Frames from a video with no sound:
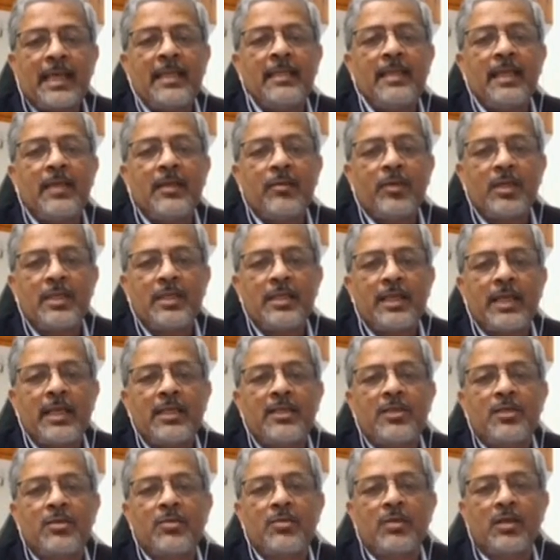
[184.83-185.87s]
thing which led
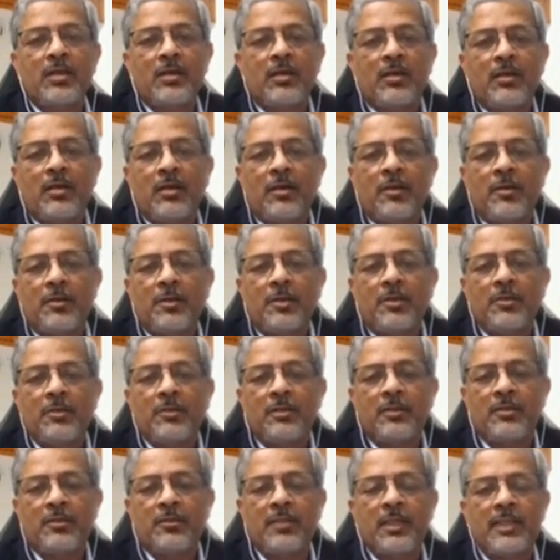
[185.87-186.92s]
to
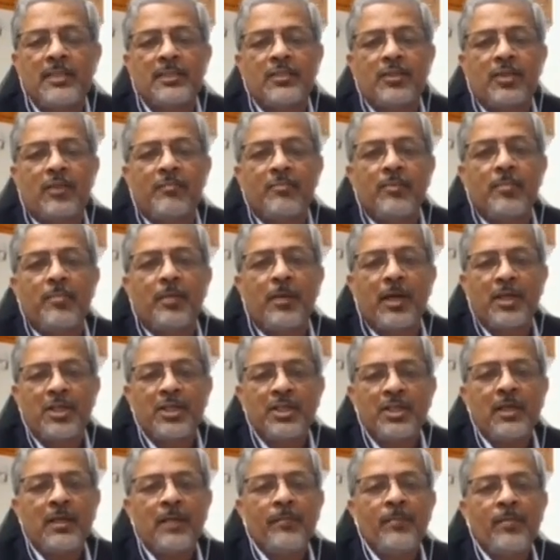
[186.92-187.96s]
this sort of a pressure
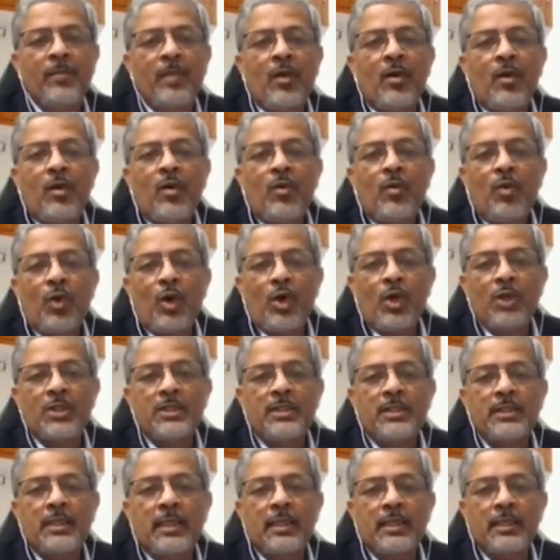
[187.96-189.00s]
was
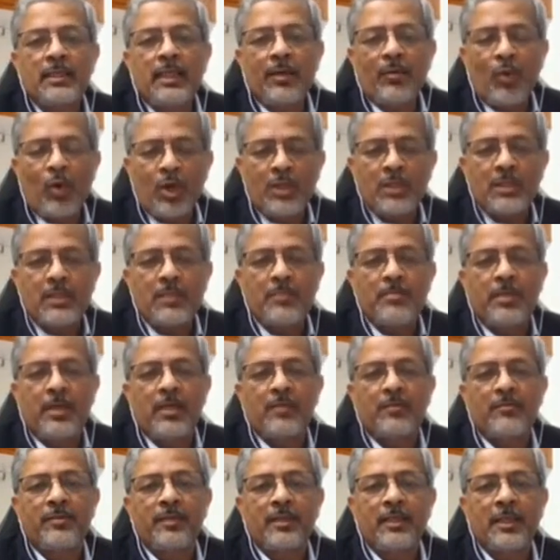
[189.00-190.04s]
there was a bit of
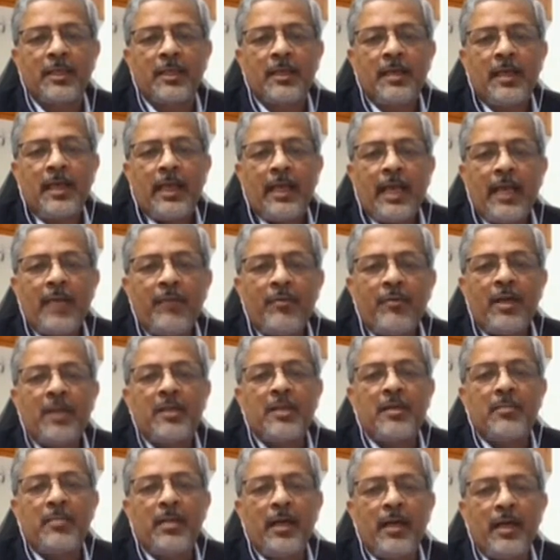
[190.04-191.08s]
a inventory
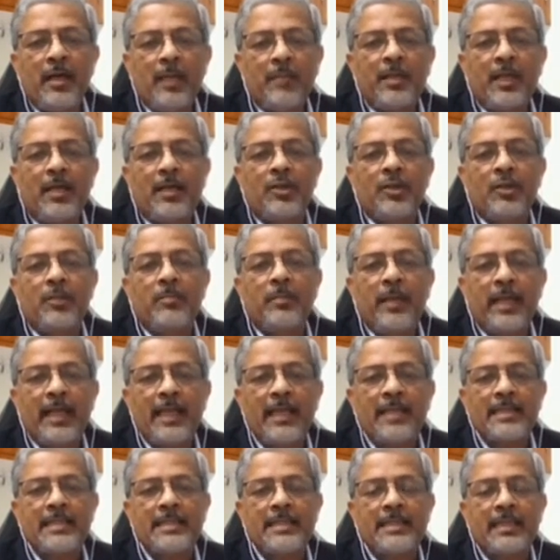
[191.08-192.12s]
buildup that took
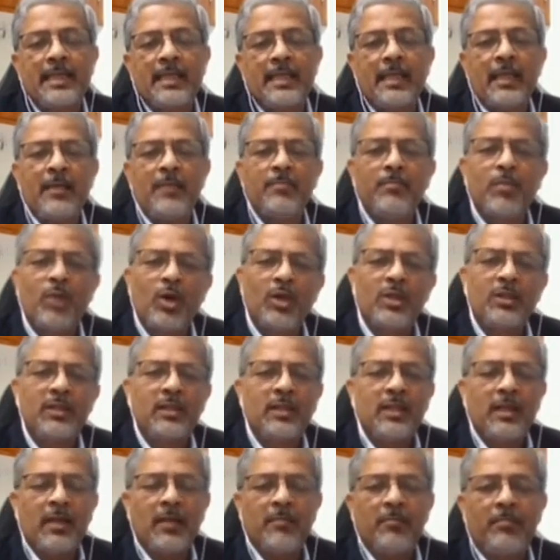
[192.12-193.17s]
place in both
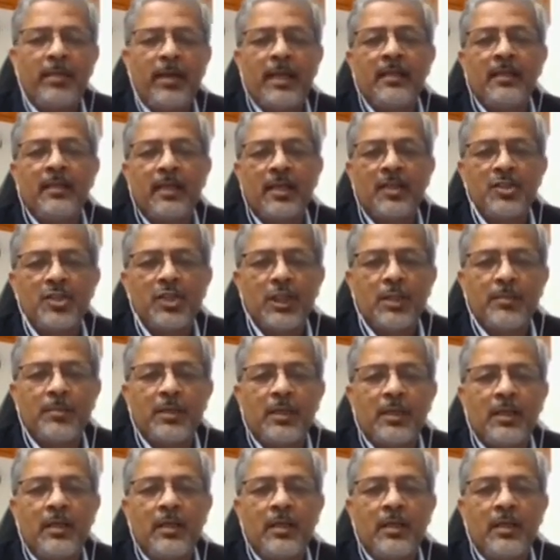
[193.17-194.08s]
a bit in consumer,